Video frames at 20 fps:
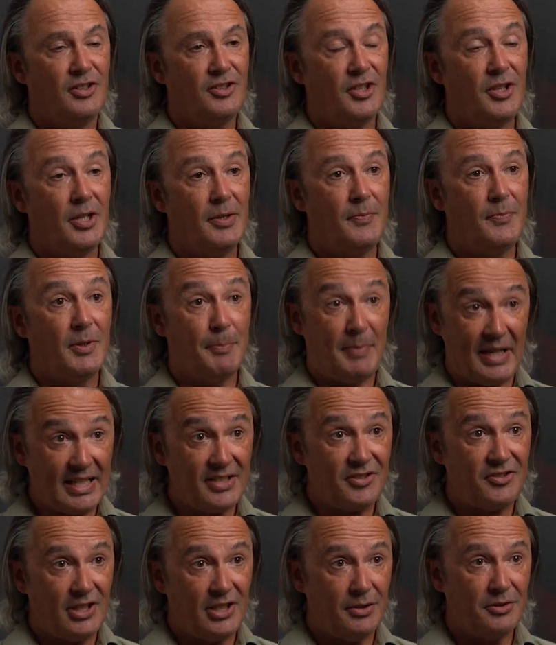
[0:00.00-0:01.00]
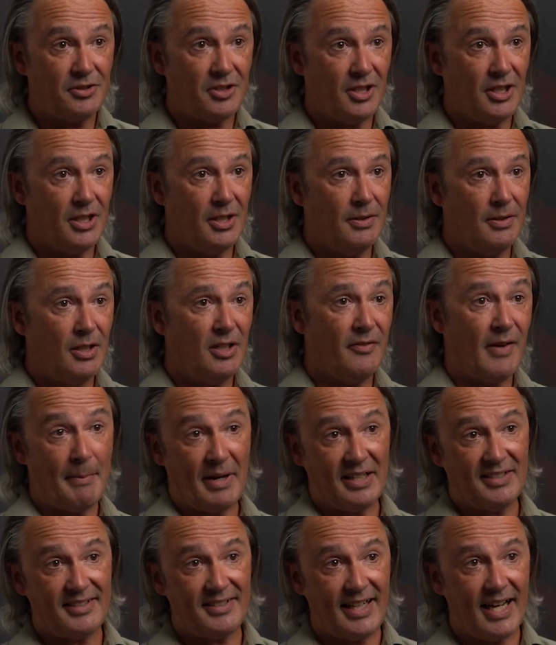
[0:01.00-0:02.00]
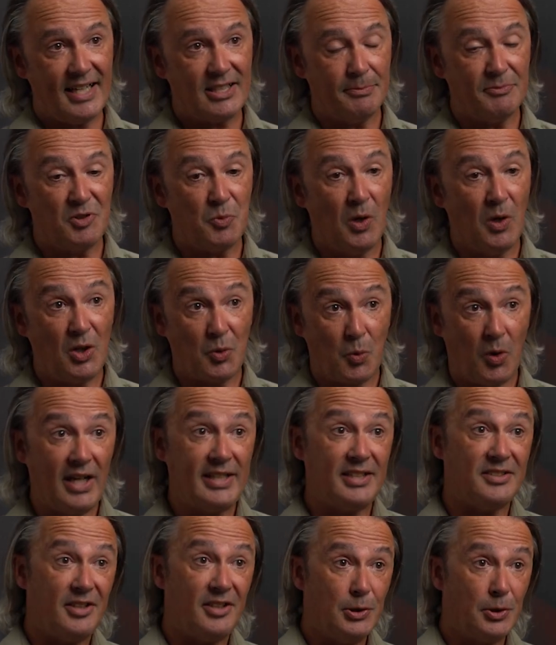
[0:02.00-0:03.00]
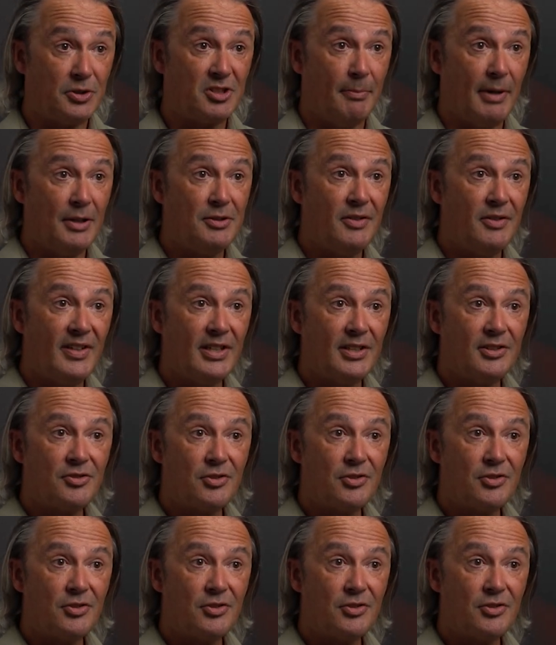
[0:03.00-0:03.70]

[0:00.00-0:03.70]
So the, the biggest user of M S C Adams worldwide is the automotive